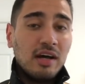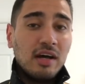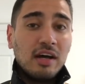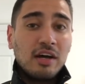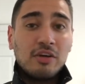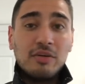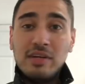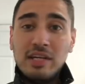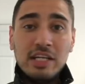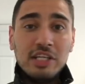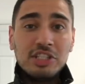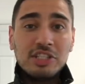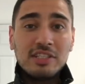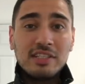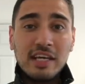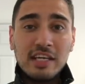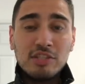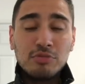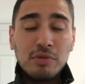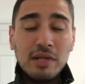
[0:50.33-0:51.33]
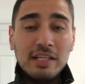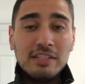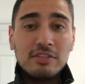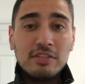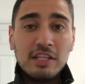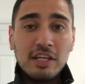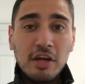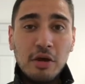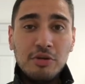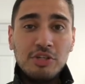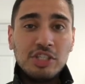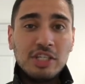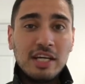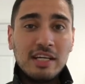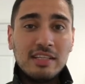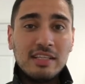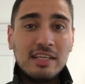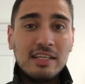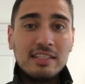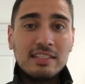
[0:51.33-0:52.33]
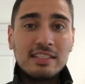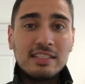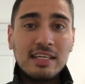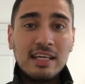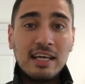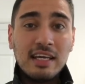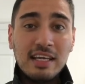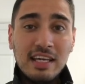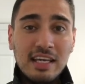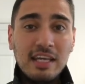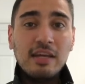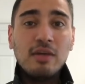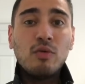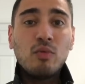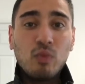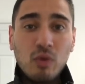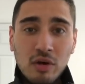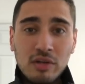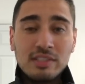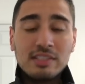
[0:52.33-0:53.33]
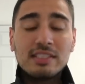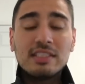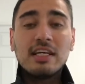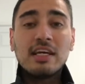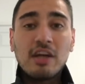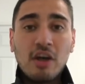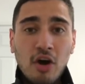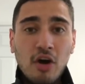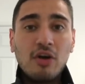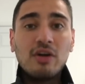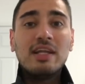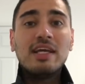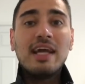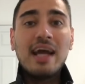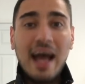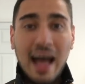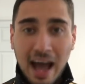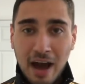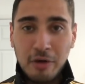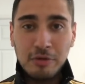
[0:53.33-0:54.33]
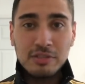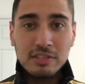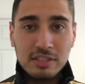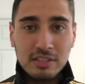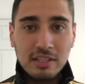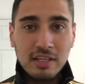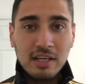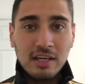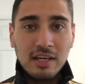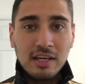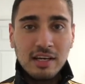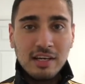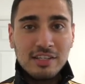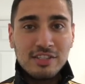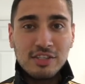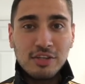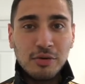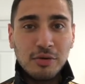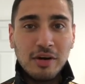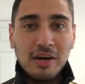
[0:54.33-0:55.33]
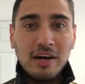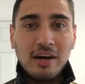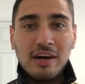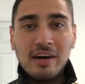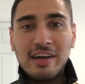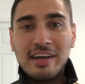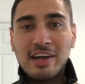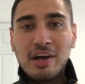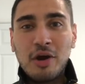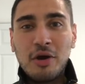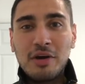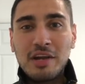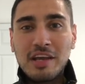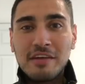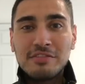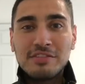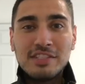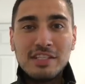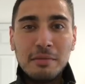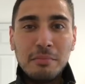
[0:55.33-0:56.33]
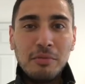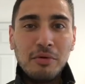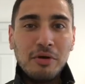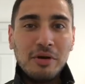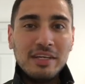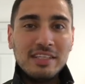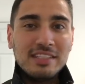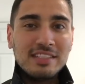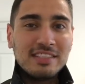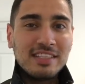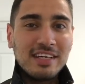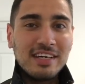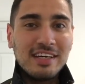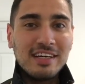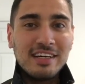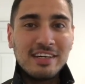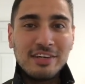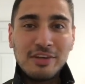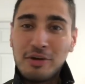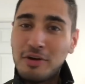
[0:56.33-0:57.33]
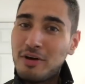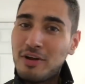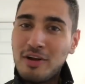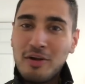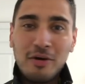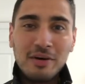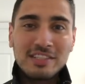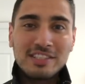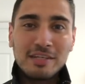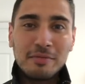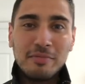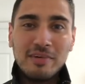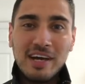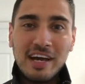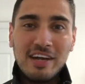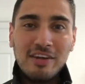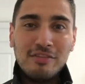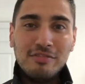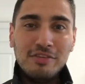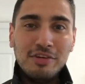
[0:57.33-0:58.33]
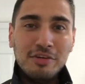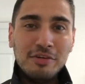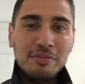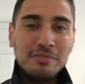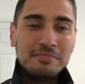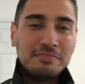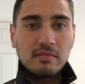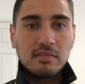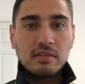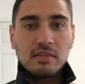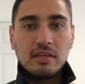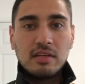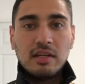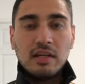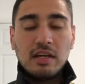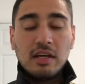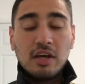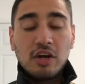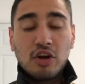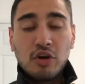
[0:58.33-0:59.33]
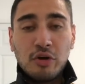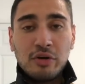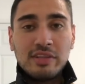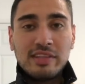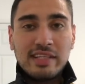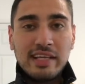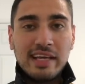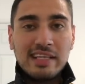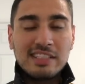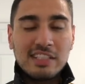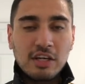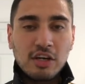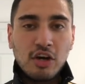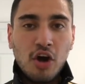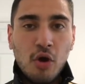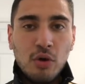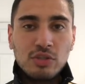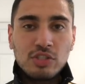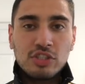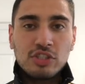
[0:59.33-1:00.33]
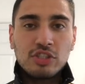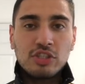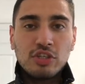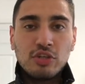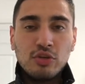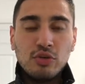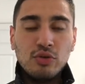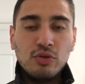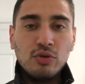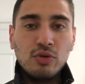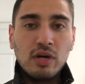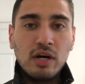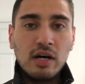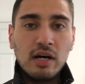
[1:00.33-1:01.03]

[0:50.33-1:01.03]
condition that he's willing to negotiate this. He wants Icardi out. So Icardi FC boys, you got a long summer ahead of you. Conte is a coach who